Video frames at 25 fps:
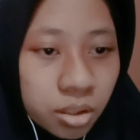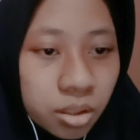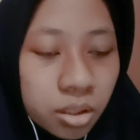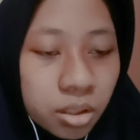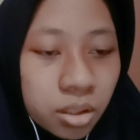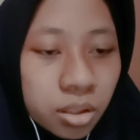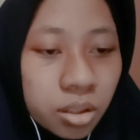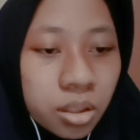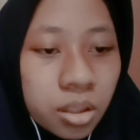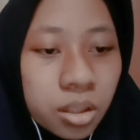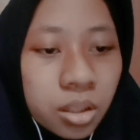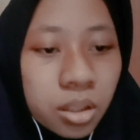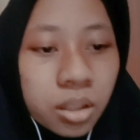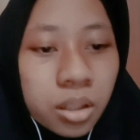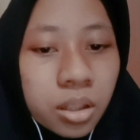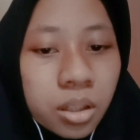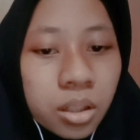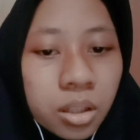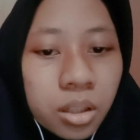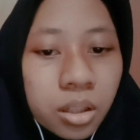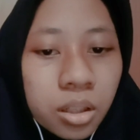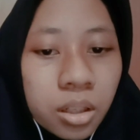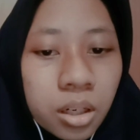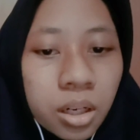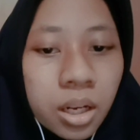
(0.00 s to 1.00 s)

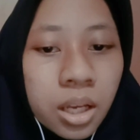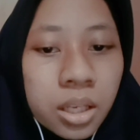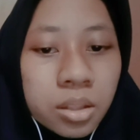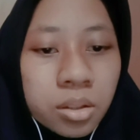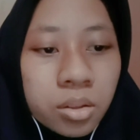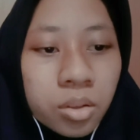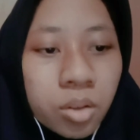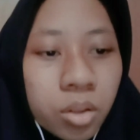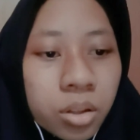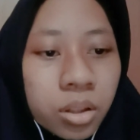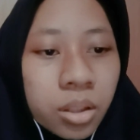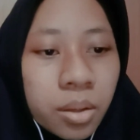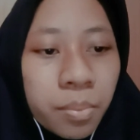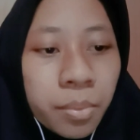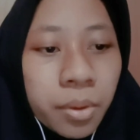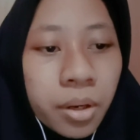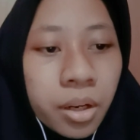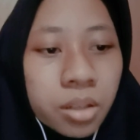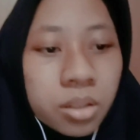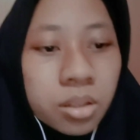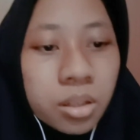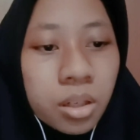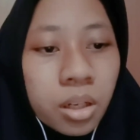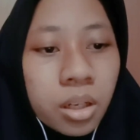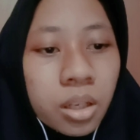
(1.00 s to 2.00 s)
The last
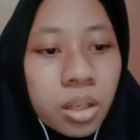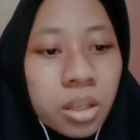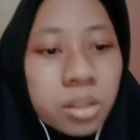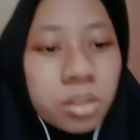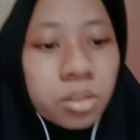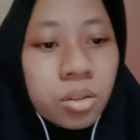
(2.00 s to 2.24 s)
contamination is